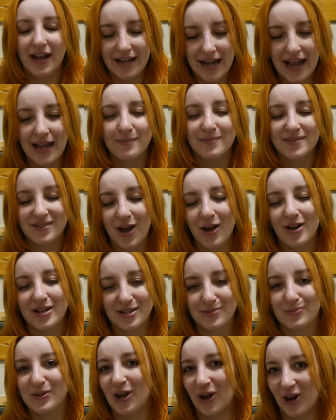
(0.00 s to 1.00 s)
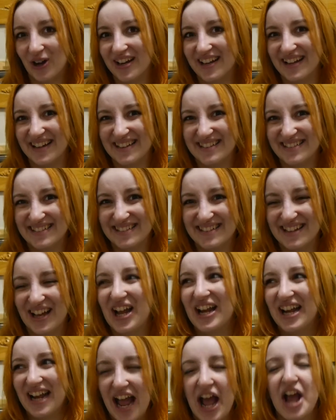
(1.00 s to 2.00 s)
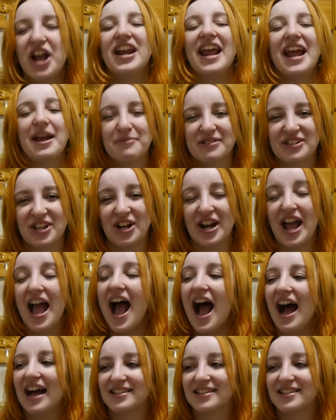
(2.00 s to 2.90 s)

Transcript: her name's going to be Honey. Her name is Honey.